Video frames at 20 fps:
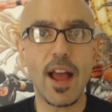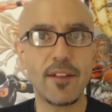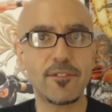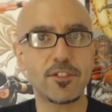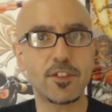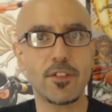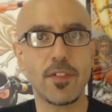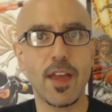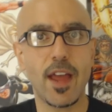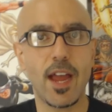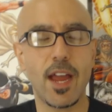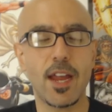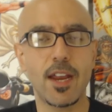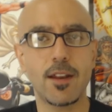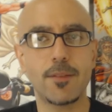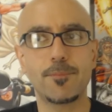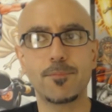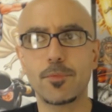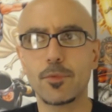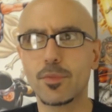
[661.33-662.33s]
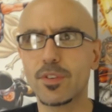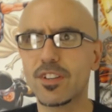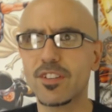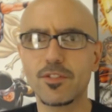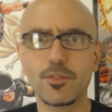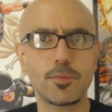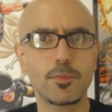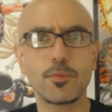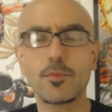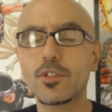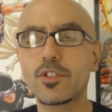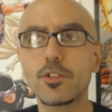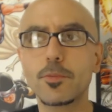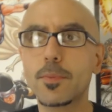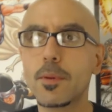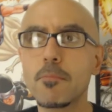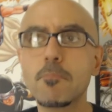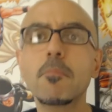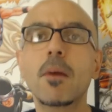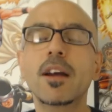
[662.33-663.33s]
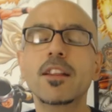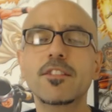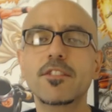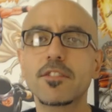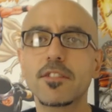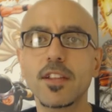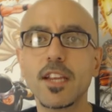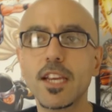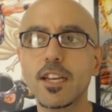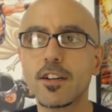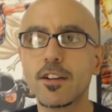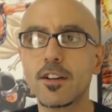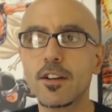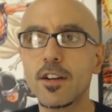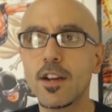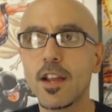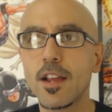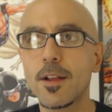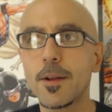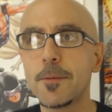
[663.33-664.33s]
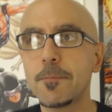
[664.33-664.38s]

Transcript: after that, which will be months later.